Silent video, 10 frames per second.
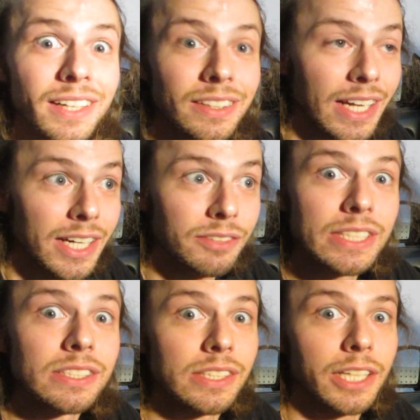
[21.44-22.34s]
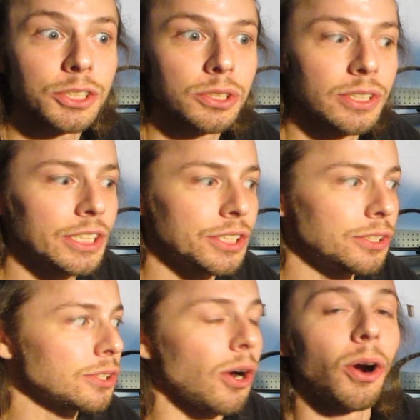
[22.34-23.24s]
a lot of these electrical
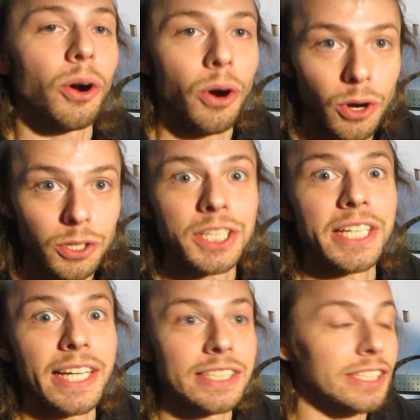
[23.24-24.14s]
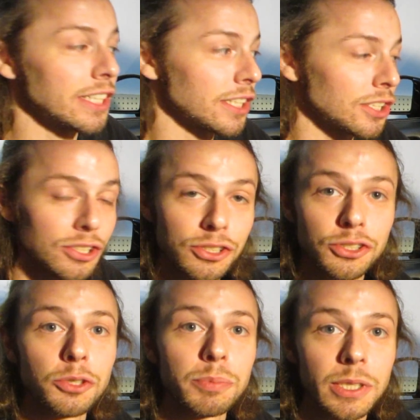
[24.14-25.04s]
issues are all connected to this
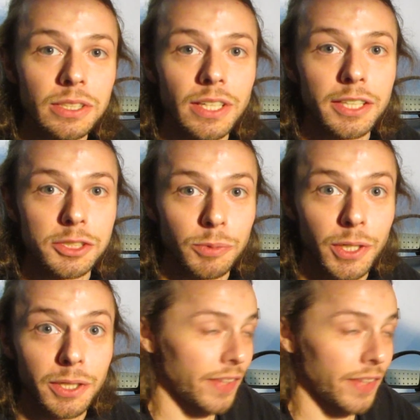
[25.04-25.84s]
stupid clock spring.